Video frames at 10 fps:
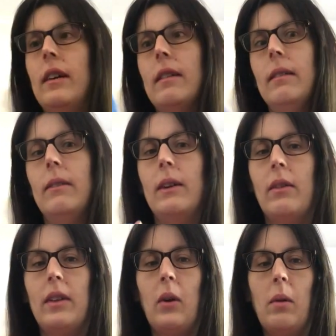like, oh, I
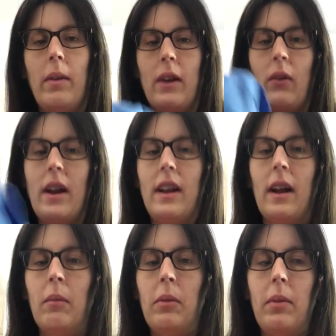really hope my
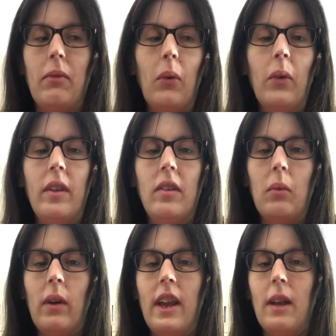crate comes before
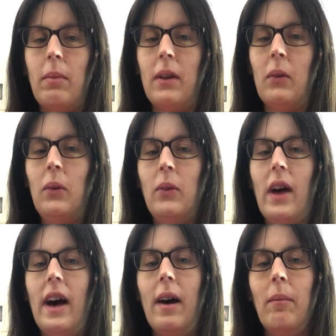this week, because,
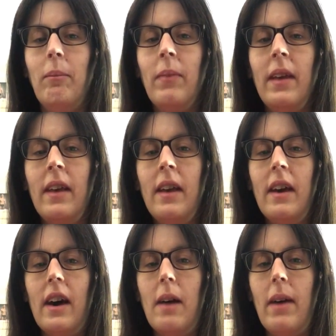
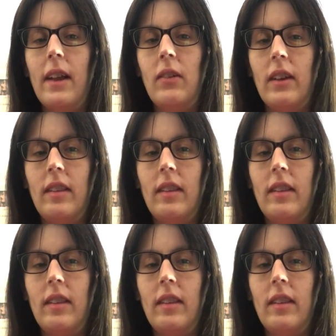I'm actually